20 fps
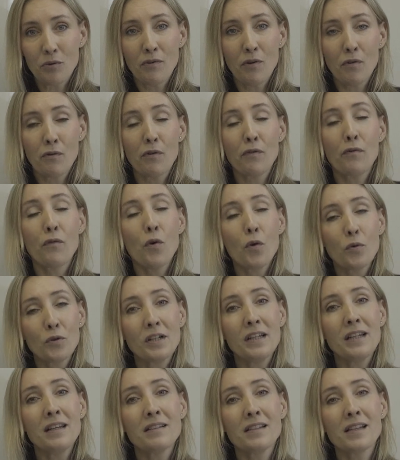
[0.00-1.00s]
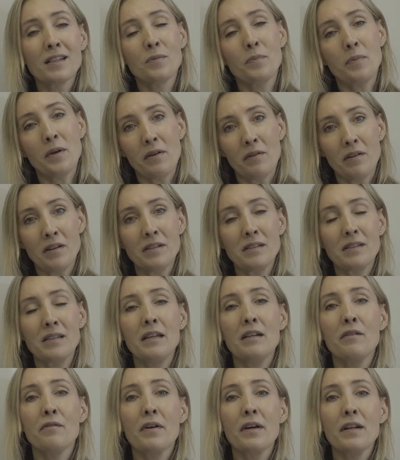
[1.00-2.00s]
with over 14 years experience
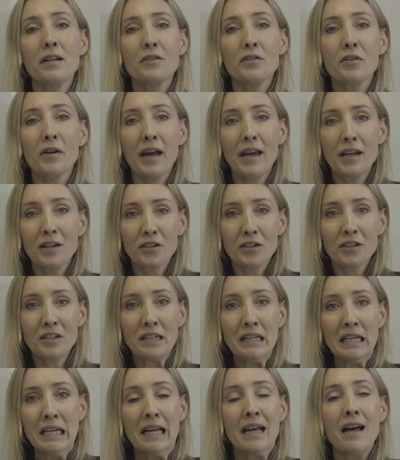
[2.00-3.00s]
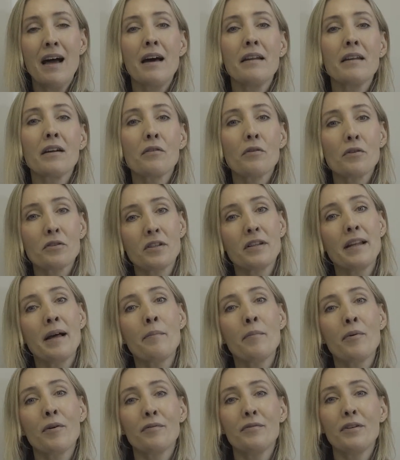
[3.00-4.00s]
in further education and across a
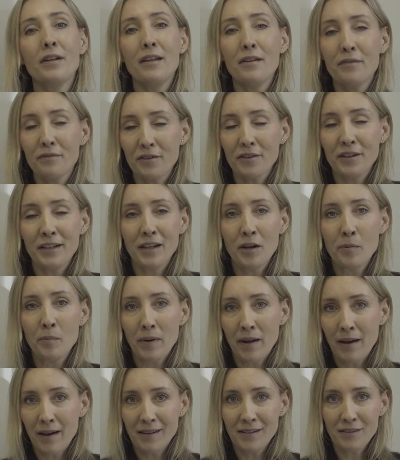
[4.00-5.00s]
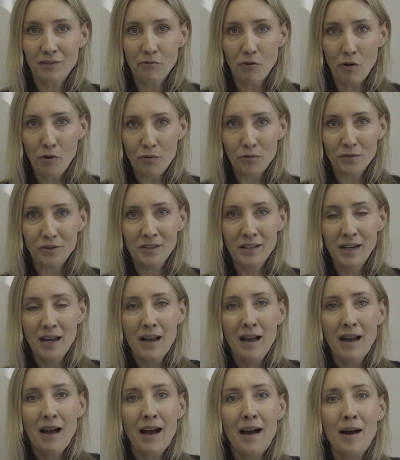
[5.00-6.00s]
number of delivery and compliance roles.
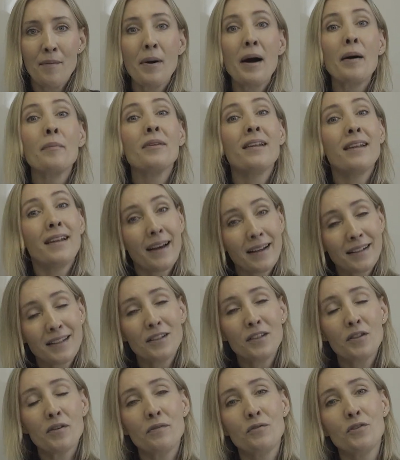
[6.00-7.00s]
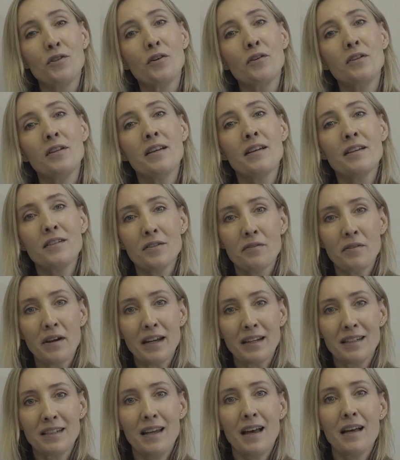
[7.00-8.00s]
I'm delighted to have joined
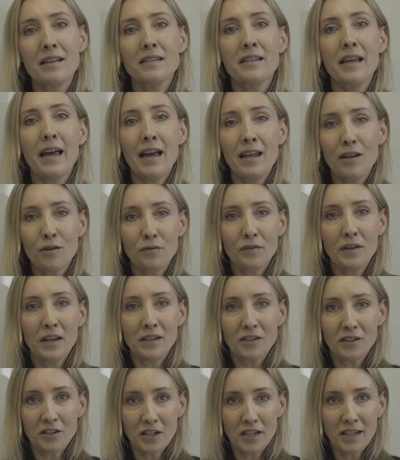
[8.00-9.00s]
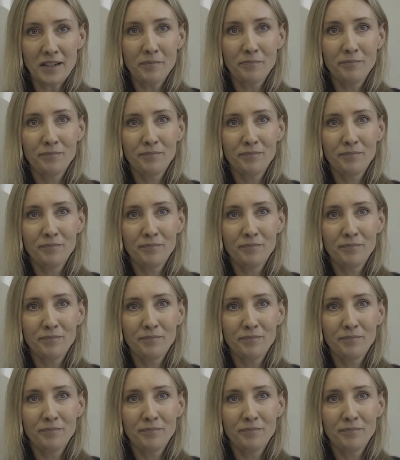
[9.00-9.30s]
LearnDirect as the Head of ESG.